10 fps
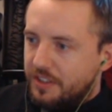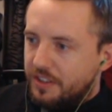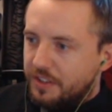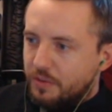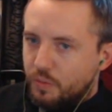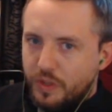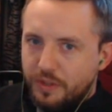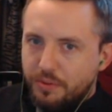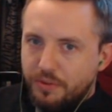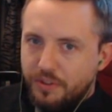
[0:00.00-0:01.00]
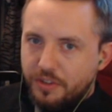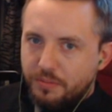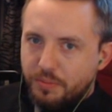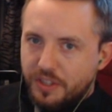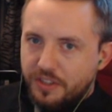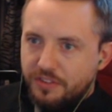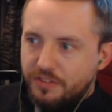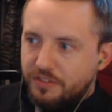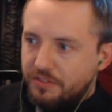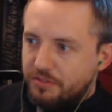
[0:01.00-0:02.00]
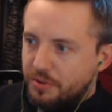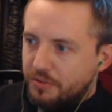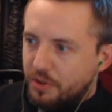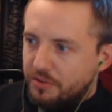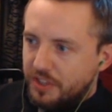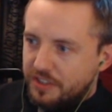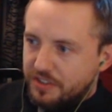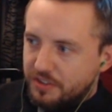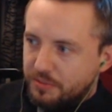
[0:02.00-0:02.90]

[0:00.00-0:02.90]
like a whip that begins from the rotation,